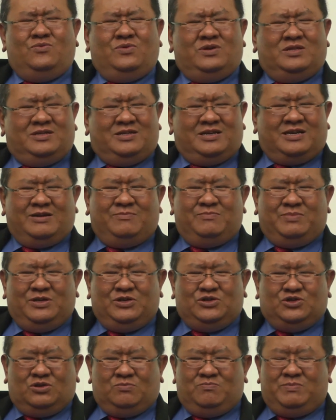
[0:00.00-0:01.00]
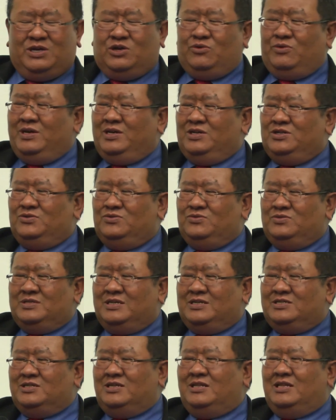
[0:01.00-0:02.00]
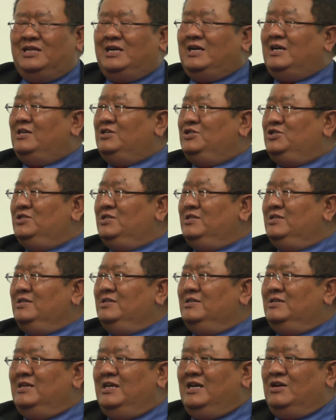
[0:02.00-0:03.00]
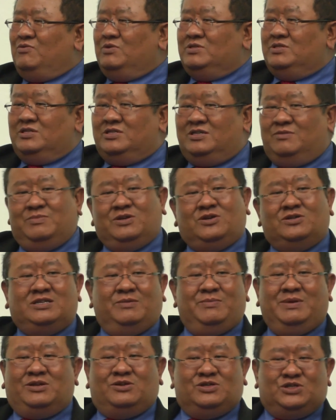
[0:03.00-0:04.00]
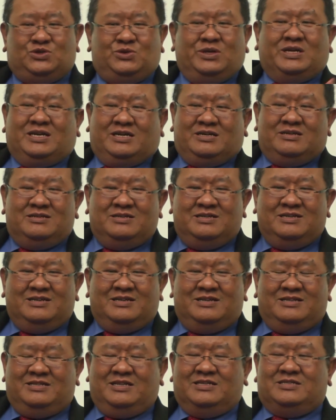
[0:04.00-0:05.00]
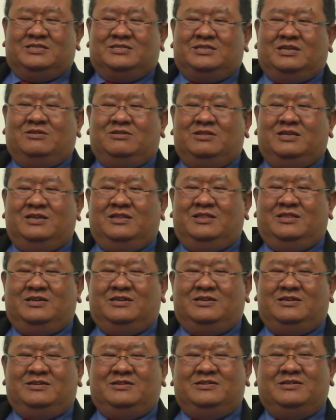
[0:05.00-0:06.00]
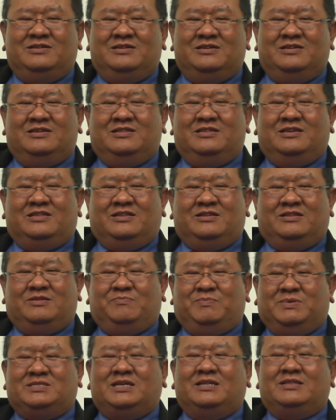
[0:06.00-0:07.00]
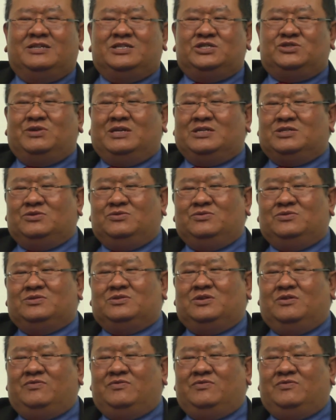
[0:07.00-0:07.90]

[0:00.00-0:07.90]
whether the company should be going into such a large acquisition, because it may not trigger necessarily the percentage thresholds